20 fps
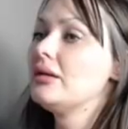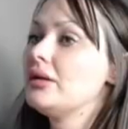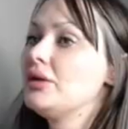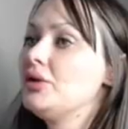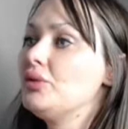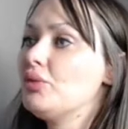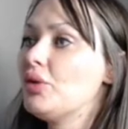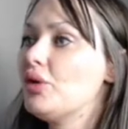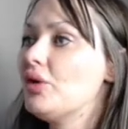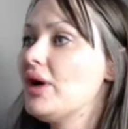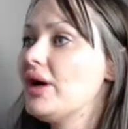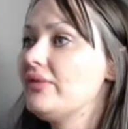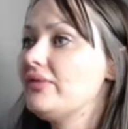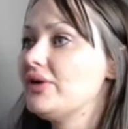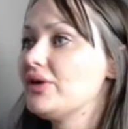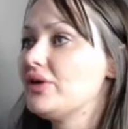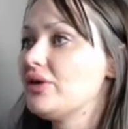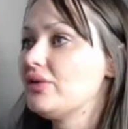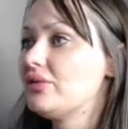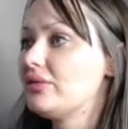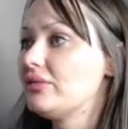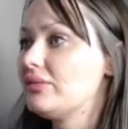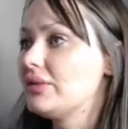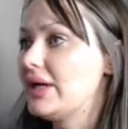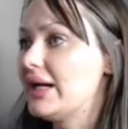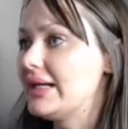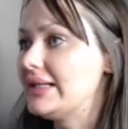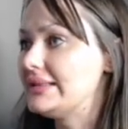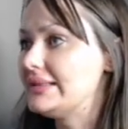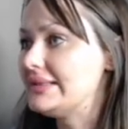You won't have your own
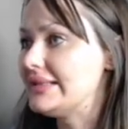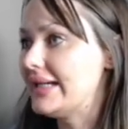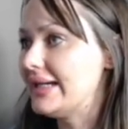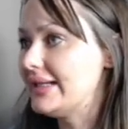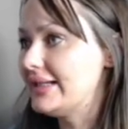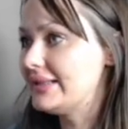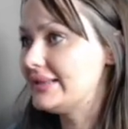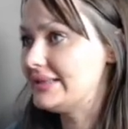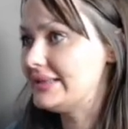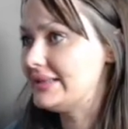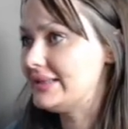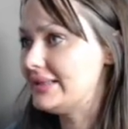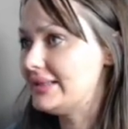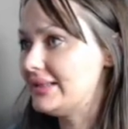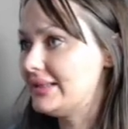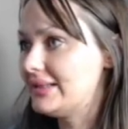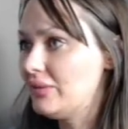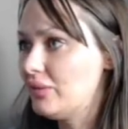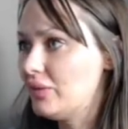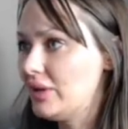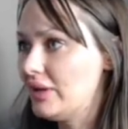identity.